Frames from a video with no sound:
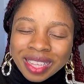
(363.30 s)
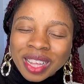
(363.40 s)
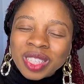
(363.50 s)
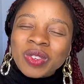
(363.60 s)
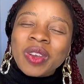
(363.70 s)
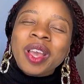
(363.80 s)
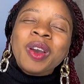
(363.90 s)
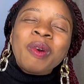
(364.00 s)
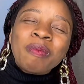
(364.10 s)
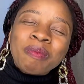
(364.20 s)
that will
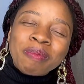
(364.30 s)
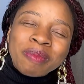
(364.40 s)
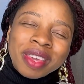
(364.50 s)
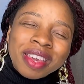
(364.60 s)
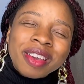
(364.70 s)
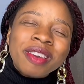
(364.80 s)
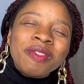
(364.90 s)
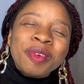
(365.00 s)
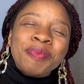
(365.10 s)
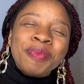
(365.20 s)
help me
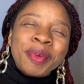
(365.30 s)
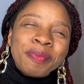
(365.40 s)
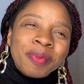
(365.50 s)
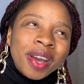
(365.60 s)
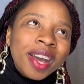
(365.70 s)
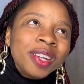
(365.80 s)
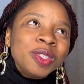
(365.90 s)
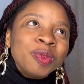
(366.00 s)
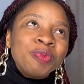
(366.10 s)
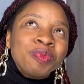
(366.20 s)
remember
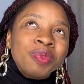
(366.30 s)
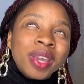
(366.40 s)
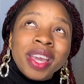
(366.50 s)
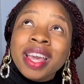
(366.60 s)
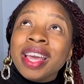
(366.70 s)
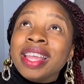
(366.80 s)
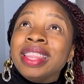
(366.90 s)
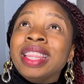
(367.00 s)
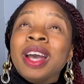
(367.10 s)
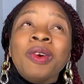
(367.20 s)
to pray.
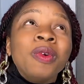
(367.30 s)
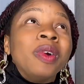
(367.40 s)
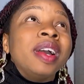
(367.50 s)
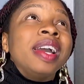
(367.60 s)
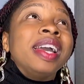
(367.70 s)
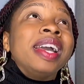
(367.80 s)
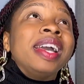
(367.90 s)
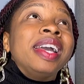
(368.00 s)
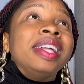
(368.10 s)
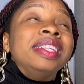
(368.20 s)
Now,
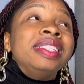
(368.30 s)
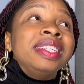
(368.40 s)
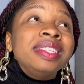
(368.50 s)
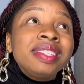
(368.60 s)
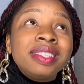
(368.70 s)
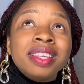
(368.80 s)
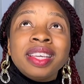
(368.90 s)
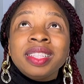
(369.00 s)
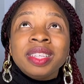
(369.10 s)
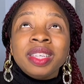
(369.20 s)
this
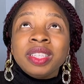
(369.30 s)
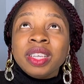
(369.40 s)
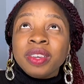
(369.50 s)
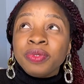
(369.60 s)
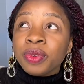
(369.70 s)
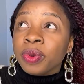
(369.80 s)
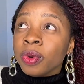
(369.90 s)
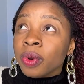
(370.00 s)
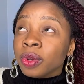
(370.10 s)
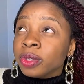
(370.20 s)
in in if
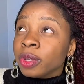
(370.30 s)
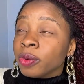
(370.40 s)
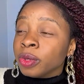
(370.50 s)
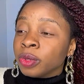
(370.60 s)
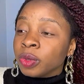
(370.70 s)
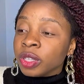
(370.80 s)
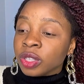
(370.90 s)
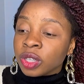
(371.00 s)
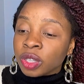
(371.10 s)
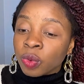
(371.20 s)
you're someone who
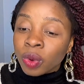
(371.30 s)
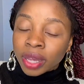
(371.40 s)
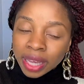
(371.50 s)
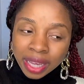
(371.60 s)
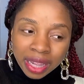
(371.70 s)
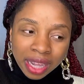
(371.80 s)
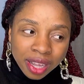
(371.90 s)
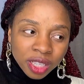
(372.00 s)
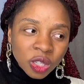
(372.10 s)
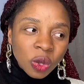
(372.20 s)
is in the working
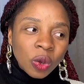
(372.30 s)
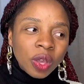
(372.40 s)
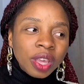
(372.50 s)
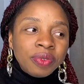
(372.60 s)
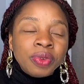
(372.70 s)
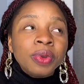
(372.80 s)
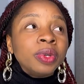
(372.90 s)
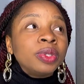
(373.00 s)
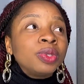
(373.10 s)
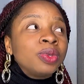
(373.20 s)
class or if you're a
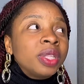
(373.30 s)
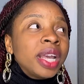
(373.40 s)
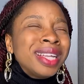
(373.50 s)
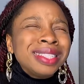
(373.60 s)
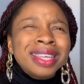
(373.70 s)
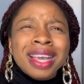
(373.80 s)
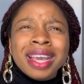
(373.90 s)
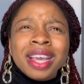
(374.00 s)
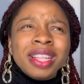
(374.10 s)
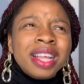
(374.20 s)
student
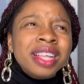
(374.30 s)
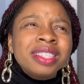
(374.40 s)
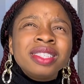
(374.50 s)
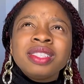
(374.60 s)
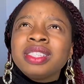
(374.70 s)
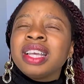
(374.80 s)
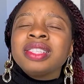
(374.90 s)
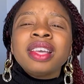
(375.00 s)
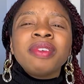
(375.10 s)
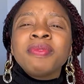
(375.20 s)
there's there's
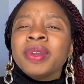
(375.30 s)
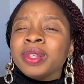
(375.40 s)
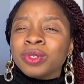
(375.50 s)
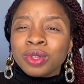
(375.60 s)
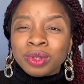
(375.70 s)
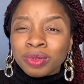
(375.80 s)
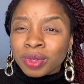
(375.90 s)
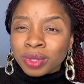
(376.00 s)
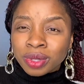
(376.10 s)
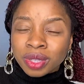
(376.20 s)
every excuse for
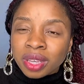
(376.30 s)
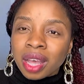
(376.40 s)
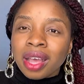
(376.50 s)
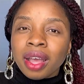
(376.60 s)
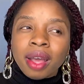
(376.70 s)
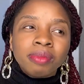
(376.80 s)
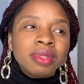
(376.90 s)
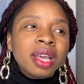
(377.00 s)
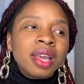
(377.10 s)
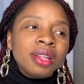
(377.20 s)
you to say ah i'm
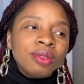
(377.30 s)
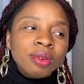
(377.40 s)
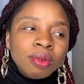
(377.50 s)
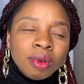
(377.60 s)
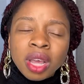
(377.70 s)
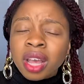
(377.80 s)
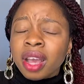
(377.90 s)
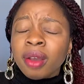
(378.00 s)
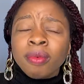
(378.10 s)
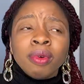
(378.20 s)
tired oh
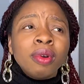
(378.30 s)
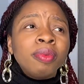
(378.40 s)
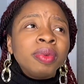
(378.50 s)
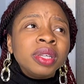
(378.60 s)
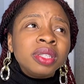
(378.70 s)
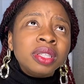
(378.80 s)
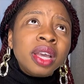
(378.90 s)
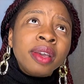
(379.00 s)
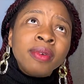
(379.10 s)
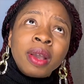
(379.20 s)
i woke up
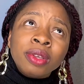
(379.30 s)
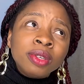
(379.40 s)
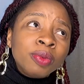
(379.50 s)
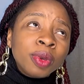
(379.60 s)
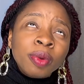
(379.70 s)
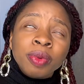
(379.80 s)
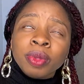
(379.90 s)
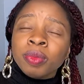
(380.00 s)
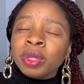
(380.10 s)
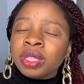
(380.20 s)
yesterday uh, i just wake up in the
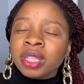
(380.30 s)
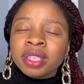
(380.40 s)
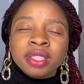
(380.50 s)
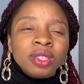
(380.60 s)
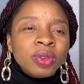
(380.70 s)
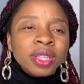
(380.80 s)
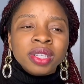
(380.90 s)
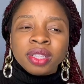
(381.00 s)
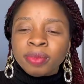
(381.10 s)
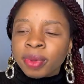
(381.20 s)
morning next thing you enter
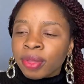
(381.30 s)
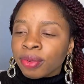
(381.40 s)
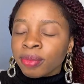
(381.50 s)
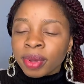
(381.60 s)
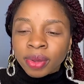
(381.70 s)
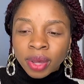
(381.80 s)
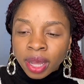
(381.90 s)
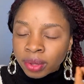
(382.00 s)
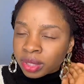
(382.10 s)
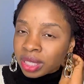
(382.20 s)
the bathroom and you're
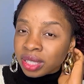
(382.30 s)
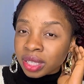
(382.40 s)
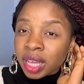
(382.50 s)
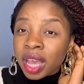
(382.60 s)
out listen